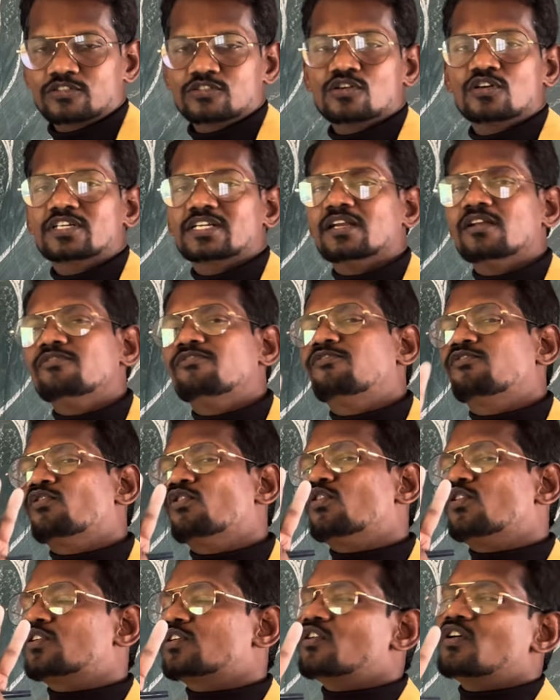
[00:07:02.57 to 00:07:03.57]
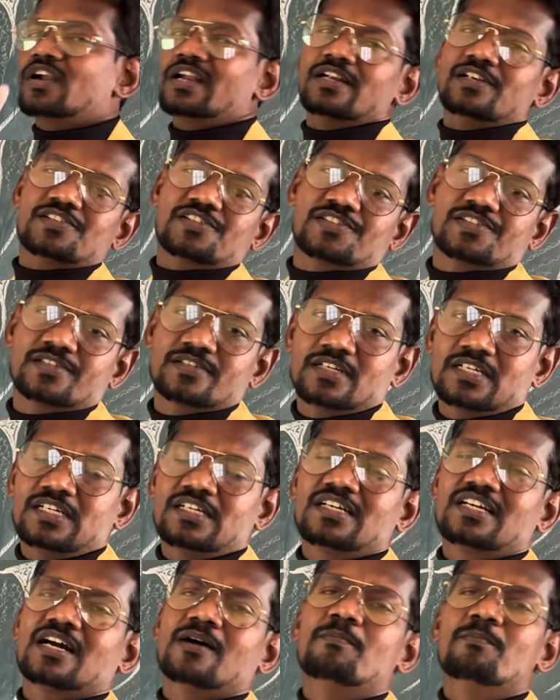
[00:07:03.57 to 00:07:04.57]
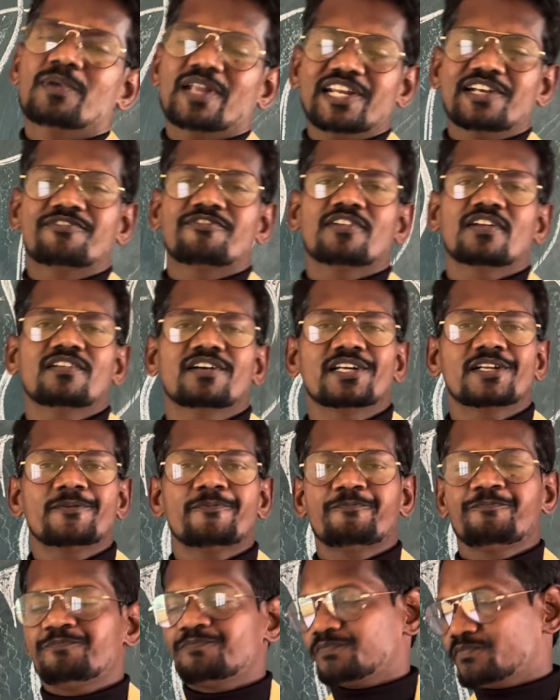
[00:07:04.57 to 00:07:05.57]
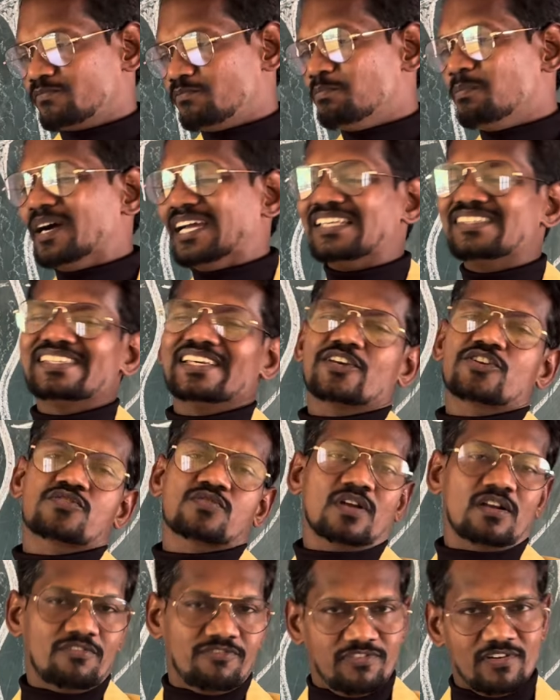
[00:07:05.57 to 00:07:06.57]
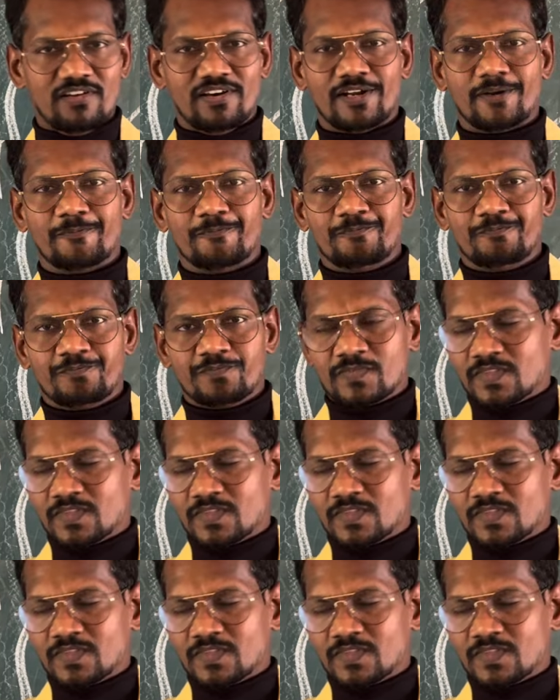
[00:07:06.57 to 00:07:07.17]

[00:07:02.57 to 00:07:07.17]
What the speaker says: Total 4 whorls, complete flower, bisexual flower.